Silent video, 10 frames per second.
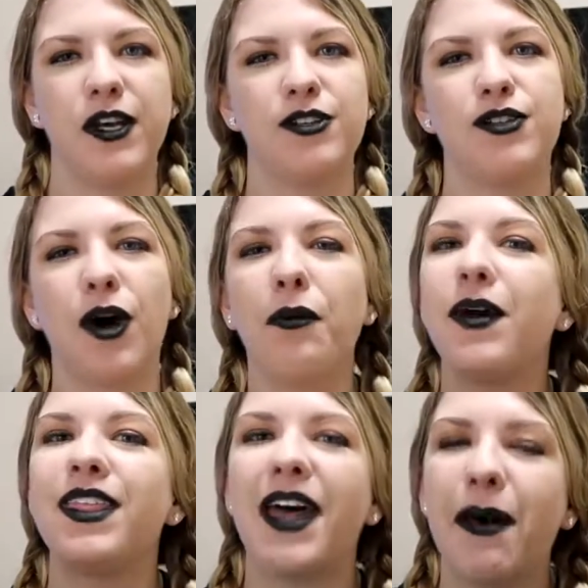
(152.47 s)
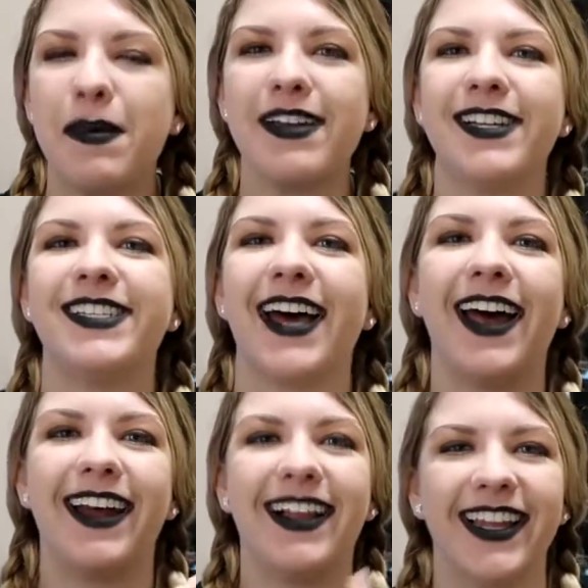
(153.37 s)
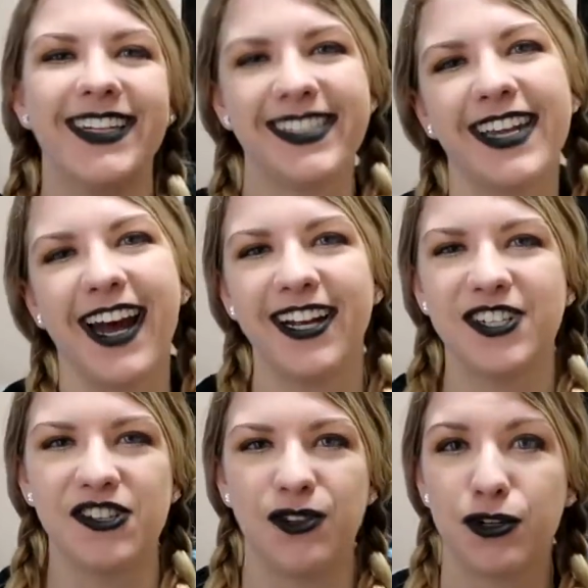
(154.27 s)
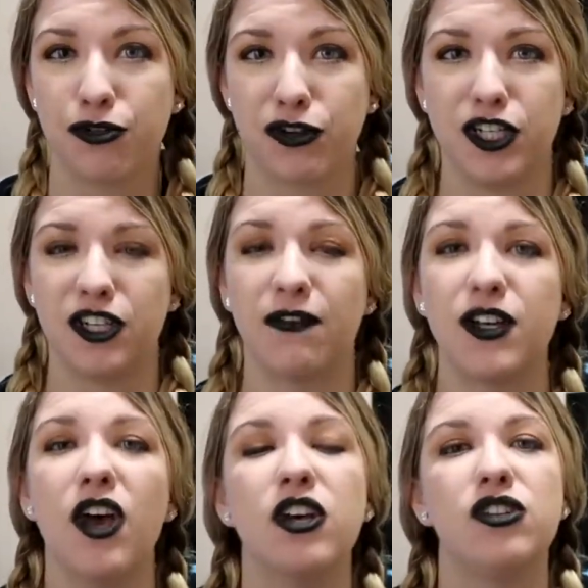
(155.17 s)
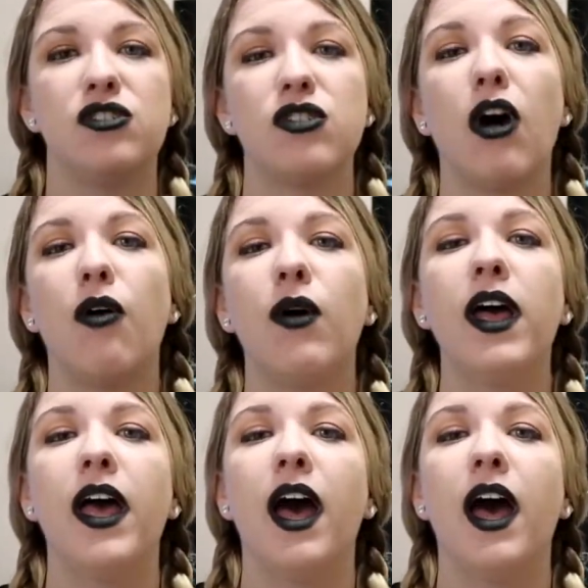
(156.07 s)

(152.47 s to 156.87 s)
So with that being said, let's get on to the treat shift. So,